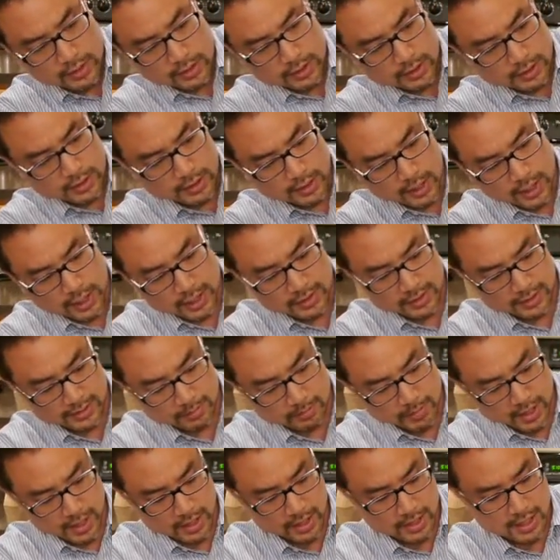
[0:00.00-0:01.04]
just to
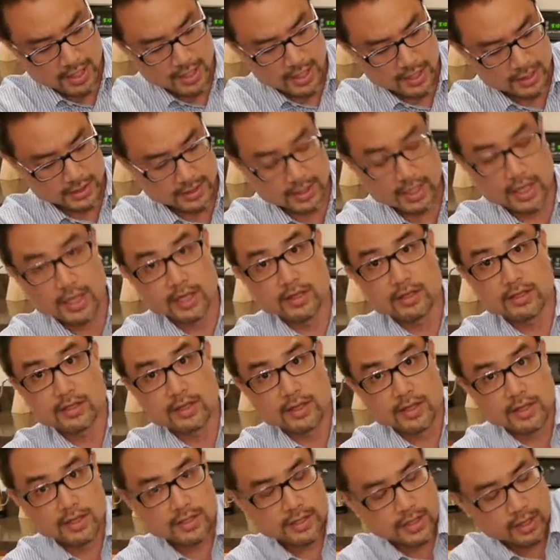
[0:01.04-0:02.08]
toss my keys
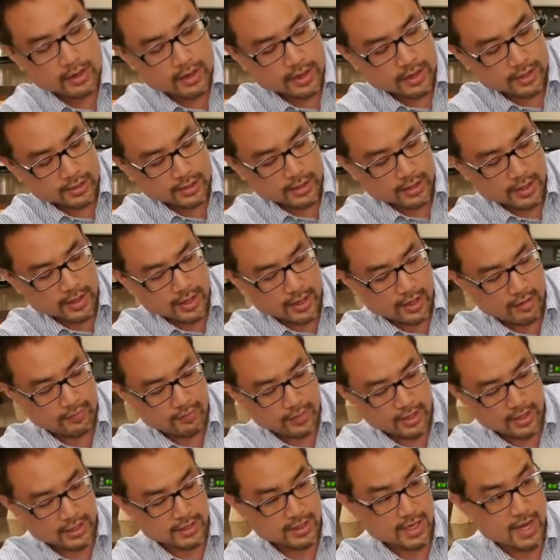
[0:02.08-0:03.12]
into this area so that I
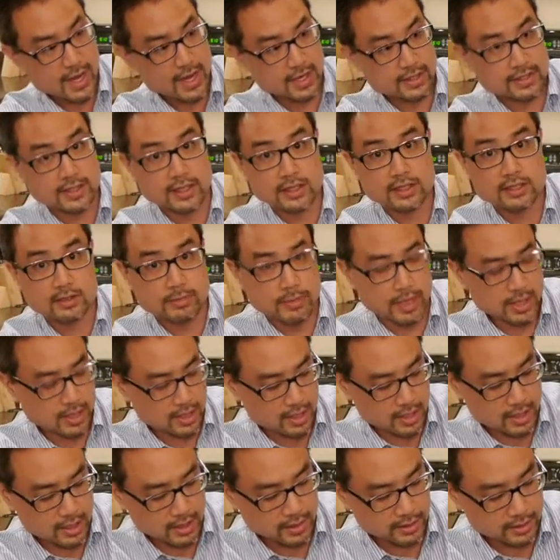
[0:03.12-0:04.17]
have easy access to my
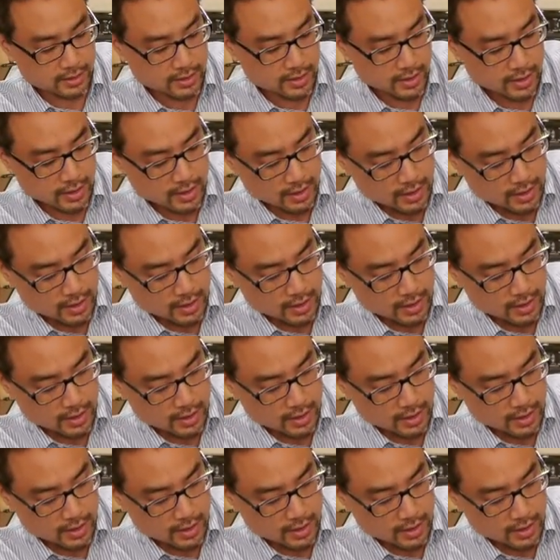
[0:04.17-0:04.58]
keys.